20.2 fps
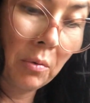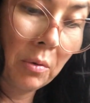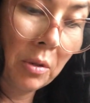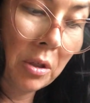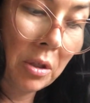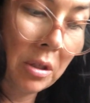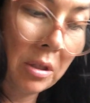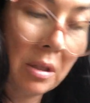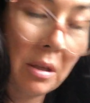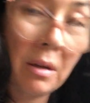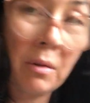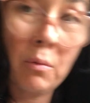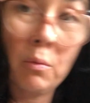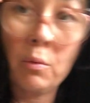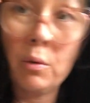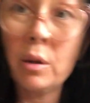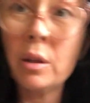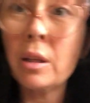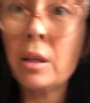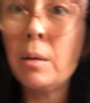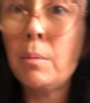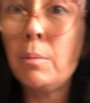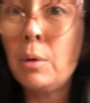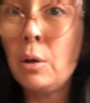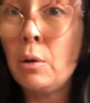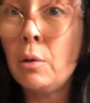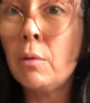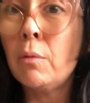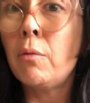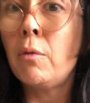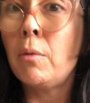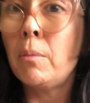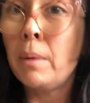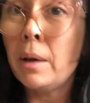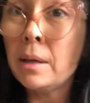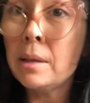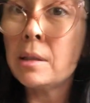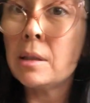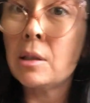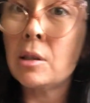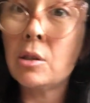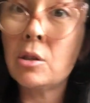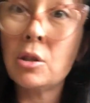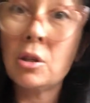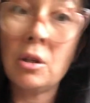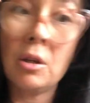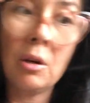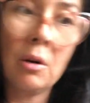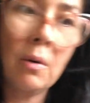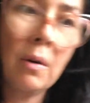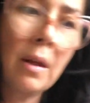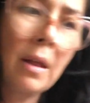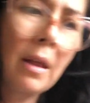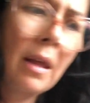which is a really beautiful message, you know.